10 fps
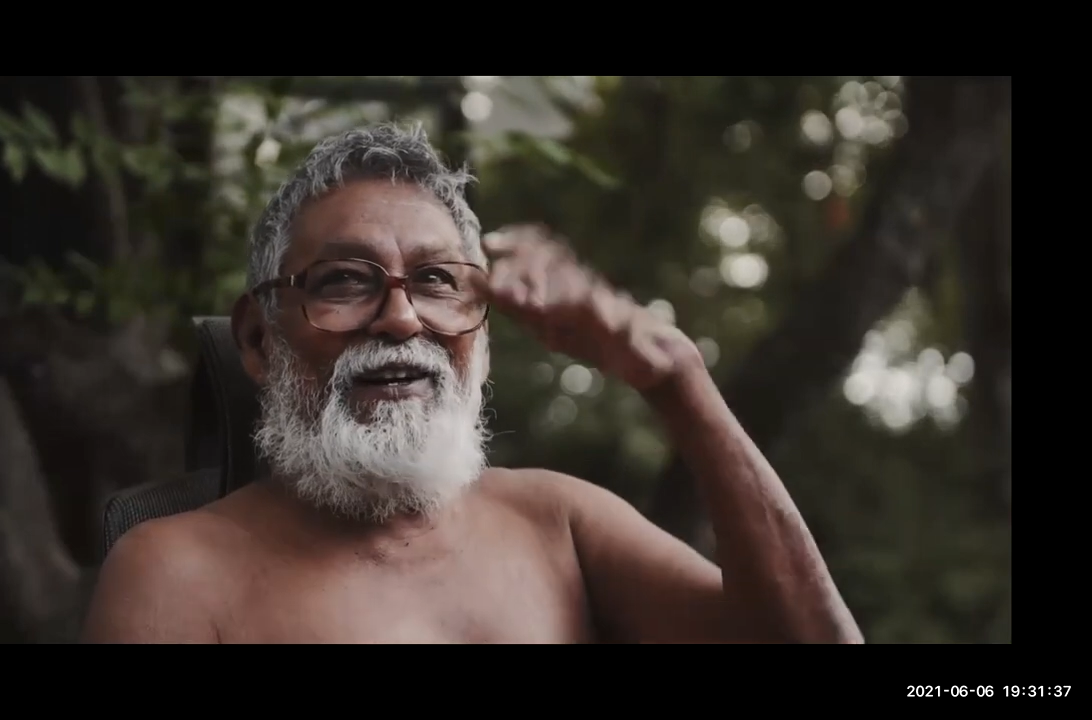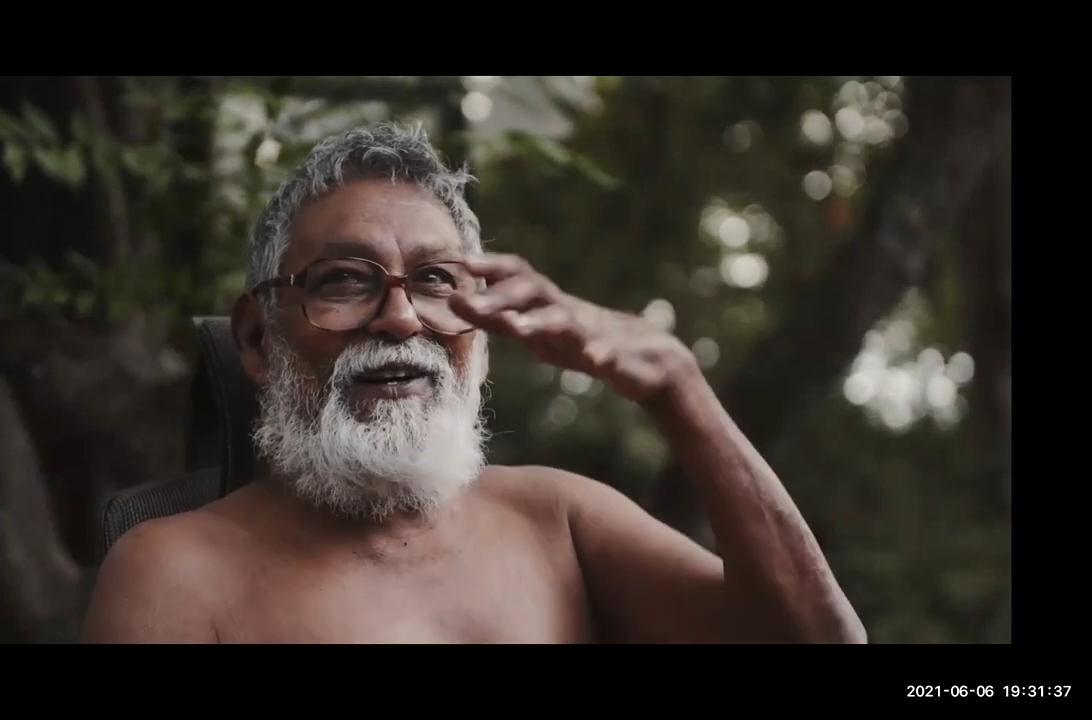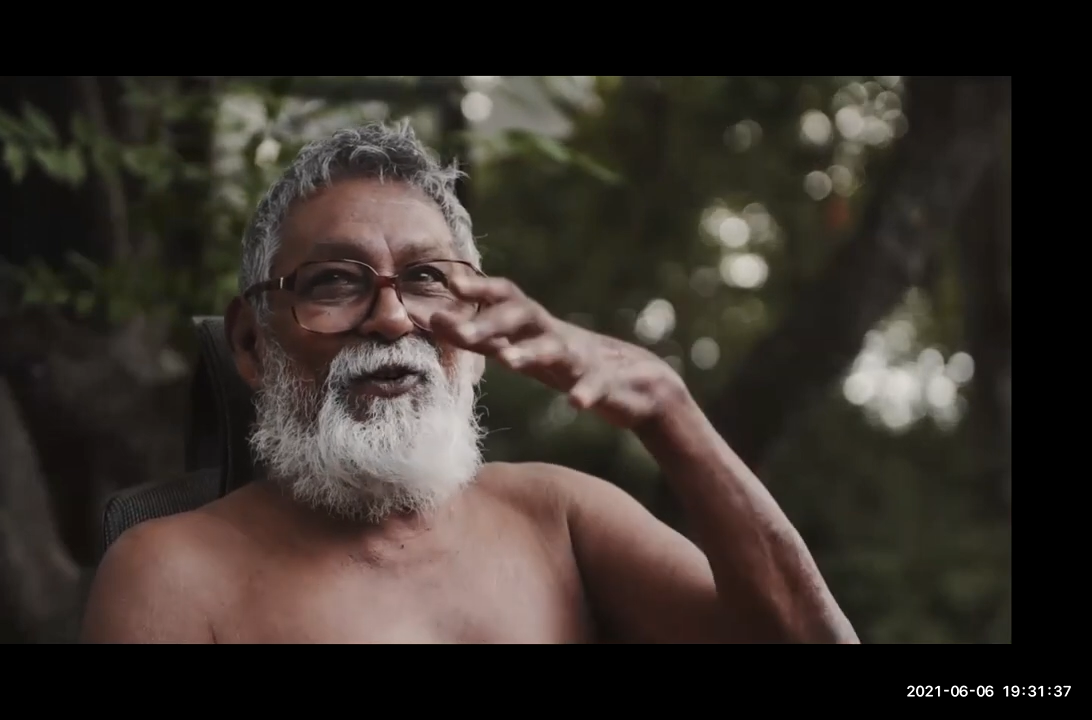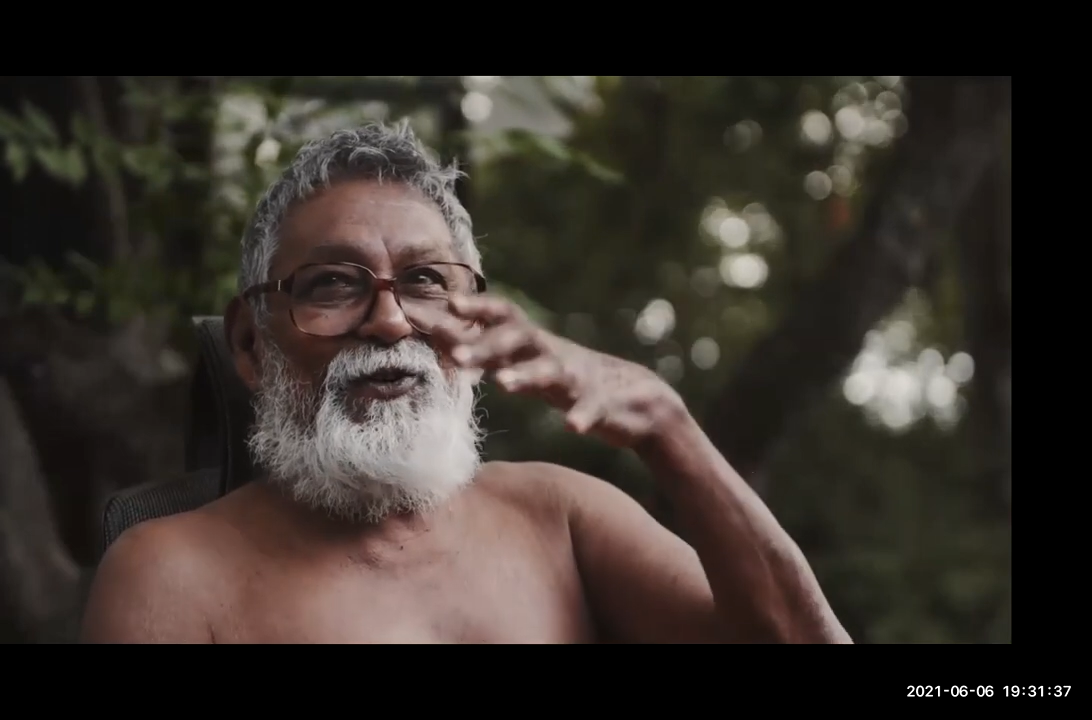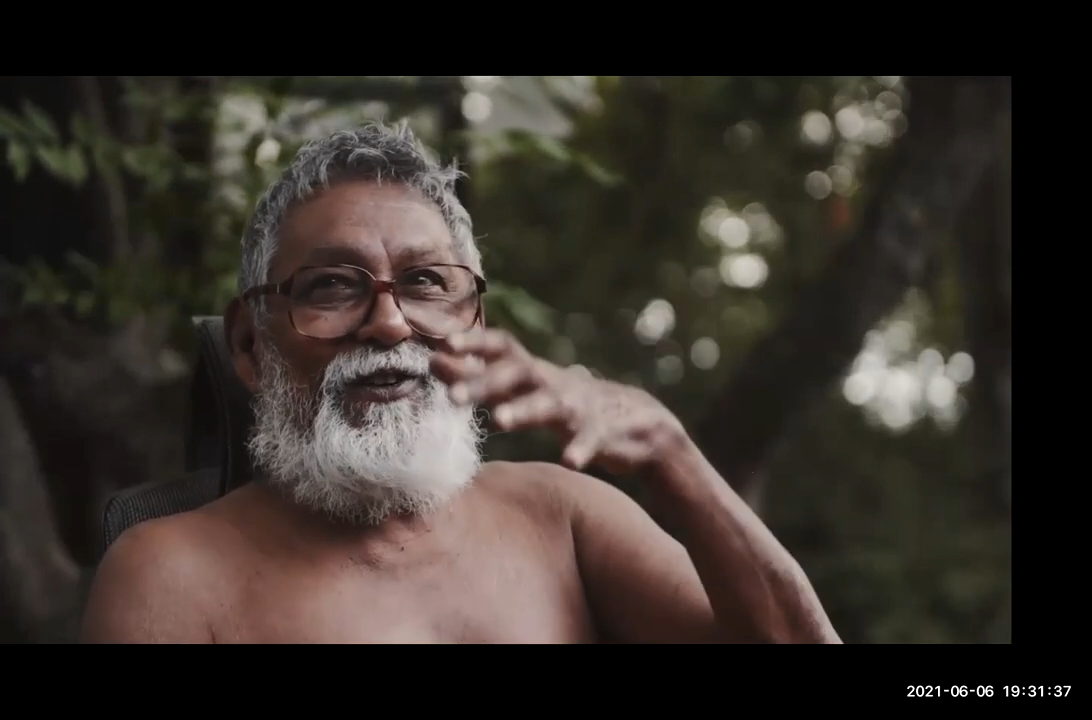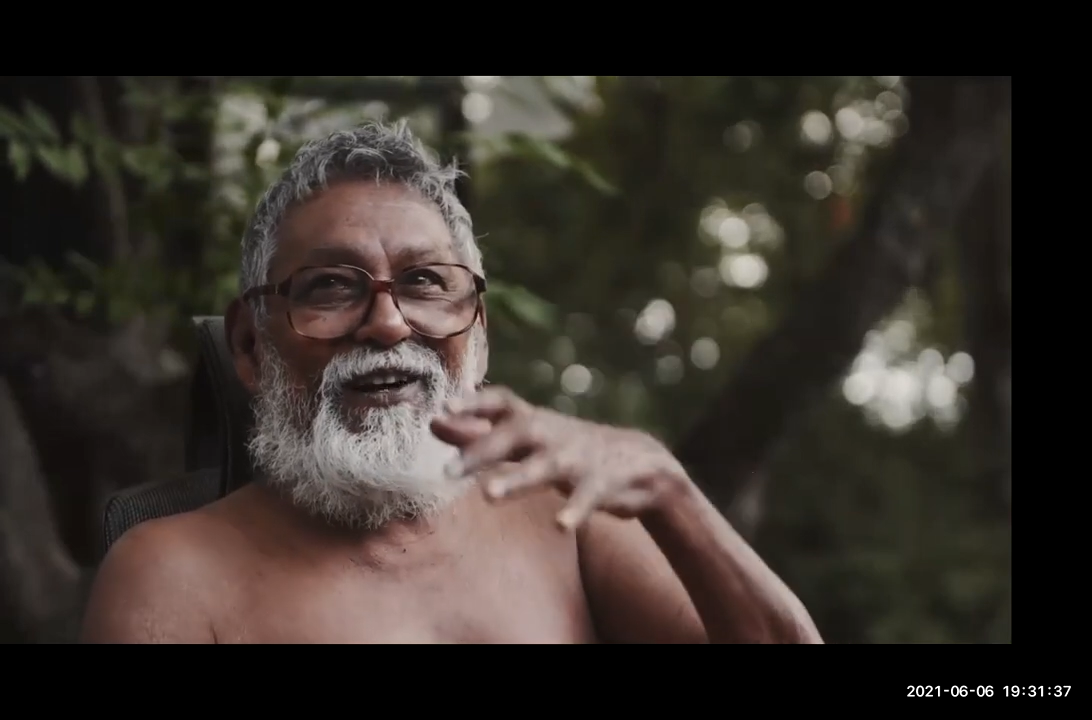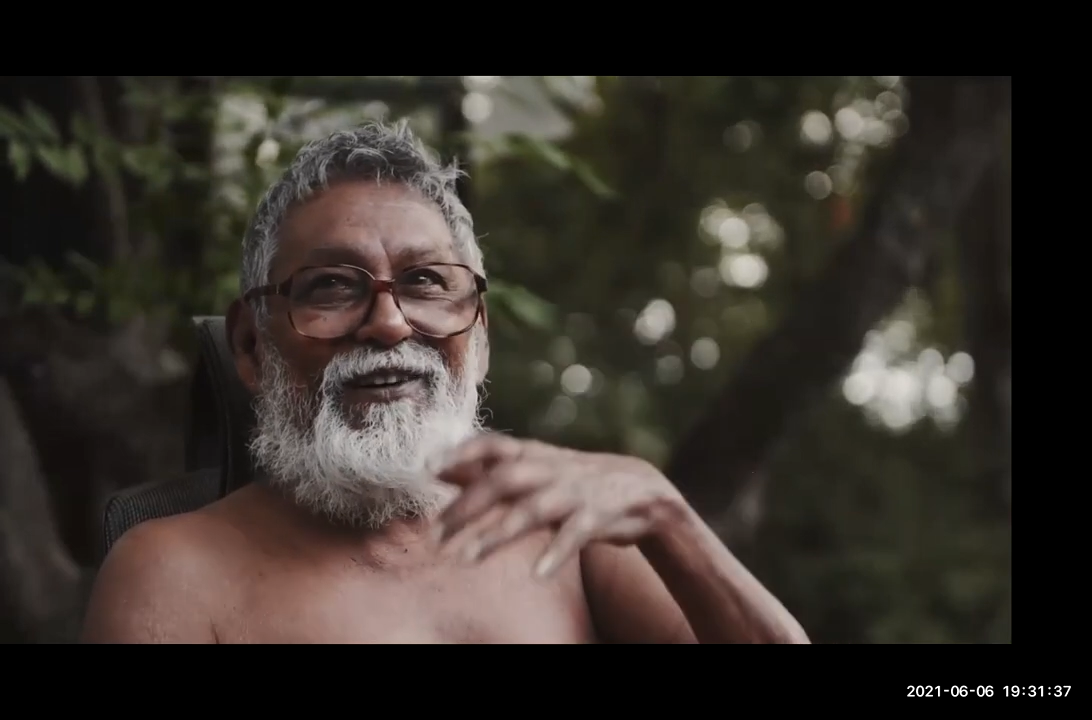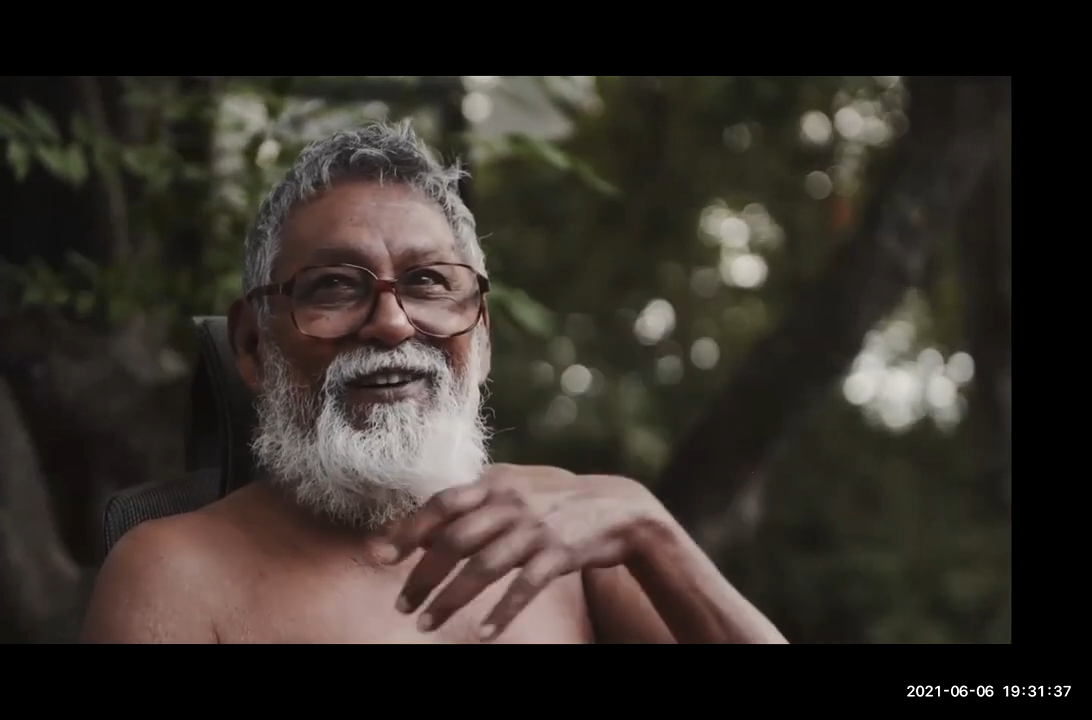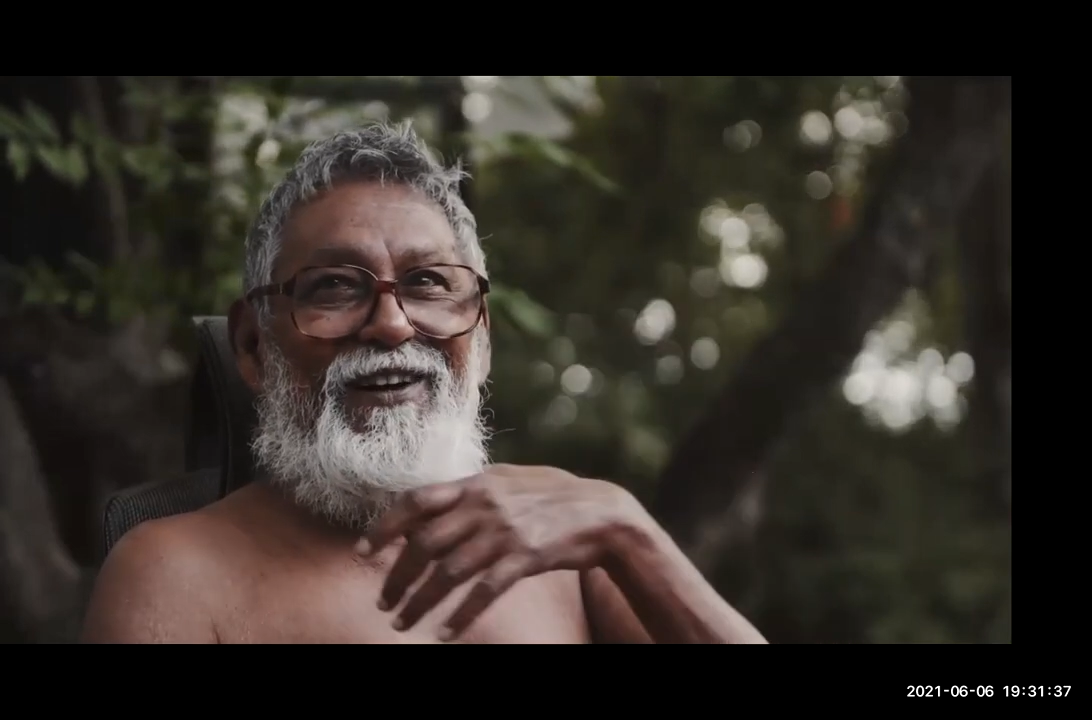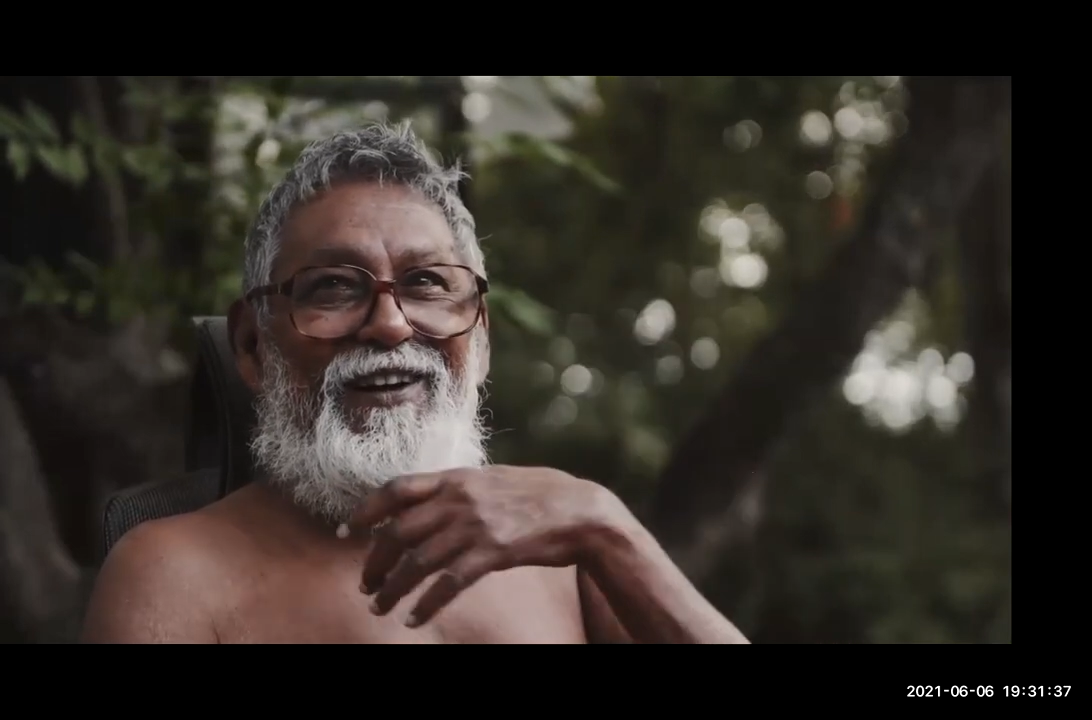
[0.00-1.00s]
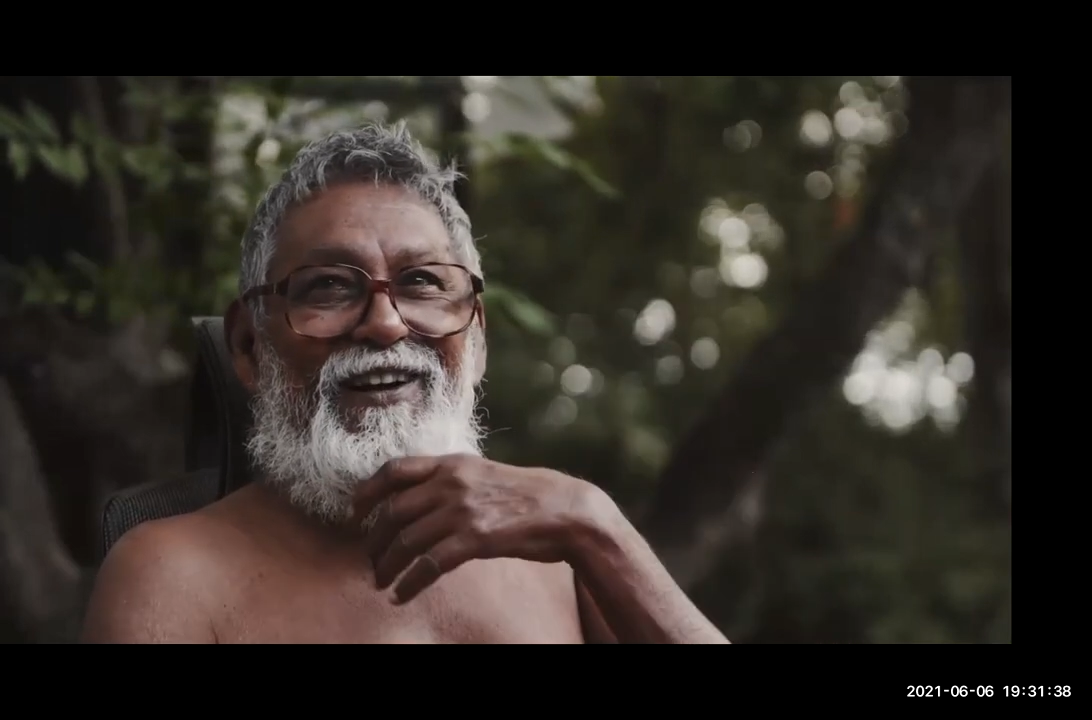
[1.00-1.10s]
right out. And